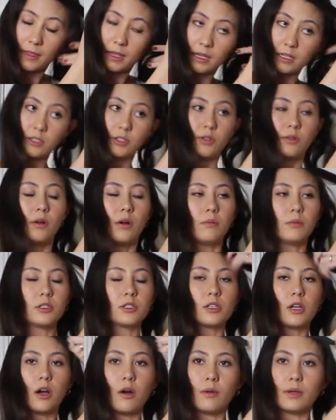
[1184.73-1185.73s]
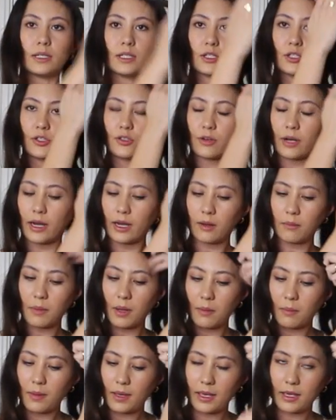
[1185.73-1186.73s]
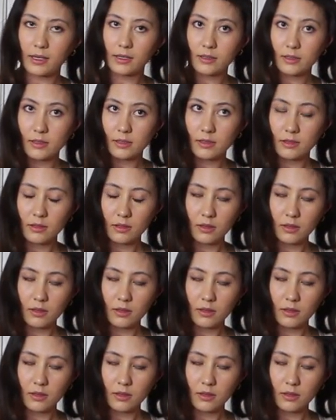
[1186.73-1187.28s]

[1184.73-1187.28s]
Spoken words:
I do almost always straighten my bangs